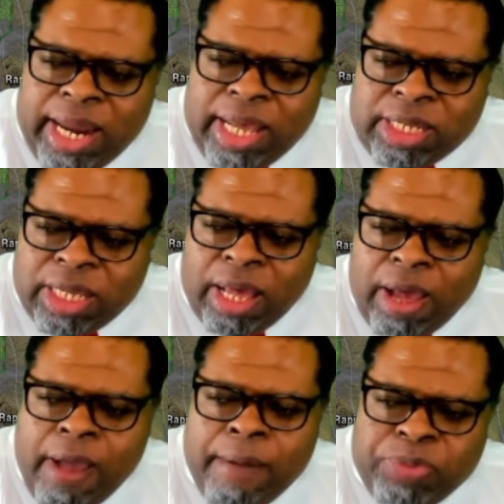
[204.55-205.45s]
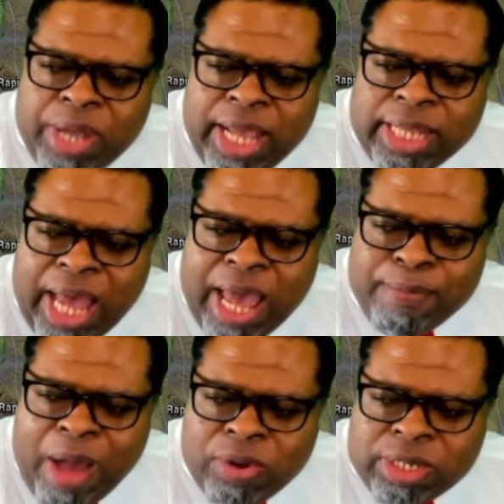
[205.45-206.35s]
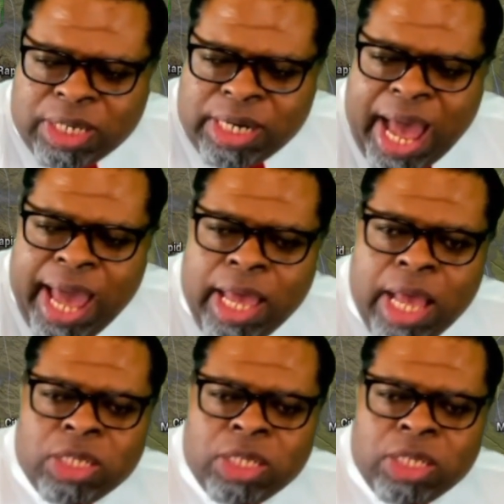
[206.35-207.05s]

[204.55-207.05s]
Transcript: and into the nighttime hours tonight.